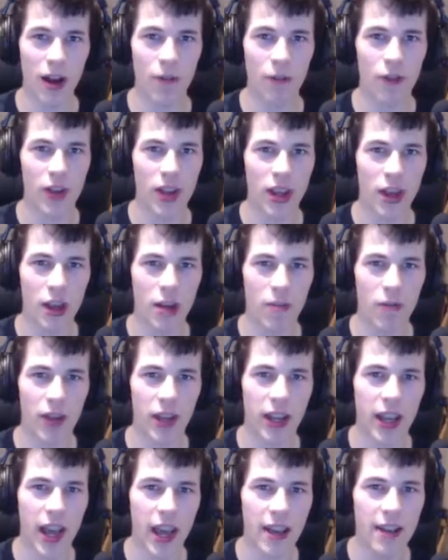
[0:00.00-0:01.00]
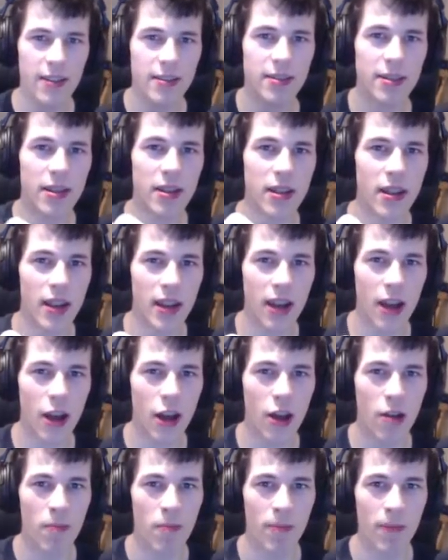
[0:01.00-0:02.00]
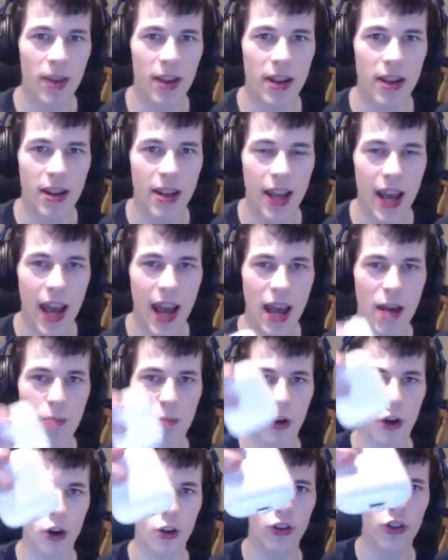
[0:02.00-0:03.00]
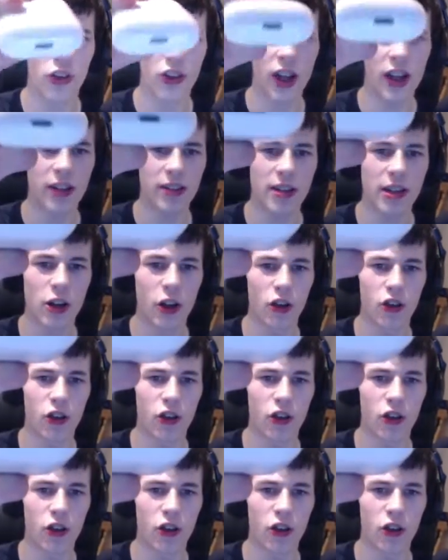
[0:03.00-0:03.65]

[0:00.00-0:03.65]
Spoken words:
the case in the AirPods has actually got a